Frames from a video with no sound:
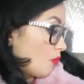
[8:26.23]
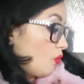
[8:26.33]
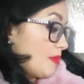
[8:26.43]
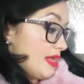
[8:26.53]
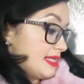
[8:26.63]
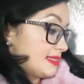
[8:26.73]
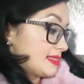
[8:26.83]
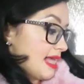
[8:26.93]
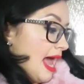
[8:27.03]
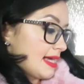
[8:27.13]

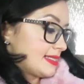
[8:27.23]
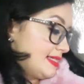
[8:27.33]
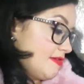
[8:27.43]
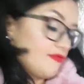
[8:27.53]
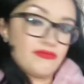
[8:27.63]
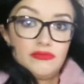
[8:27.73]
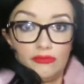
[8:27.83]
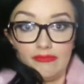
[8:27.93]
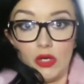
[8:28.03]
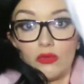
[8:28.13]
women's active
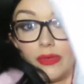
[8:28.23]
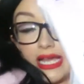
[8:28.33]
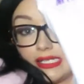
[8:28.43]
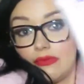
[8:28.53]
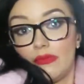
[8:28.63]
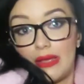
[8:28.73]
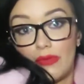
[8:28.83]
meal replacement by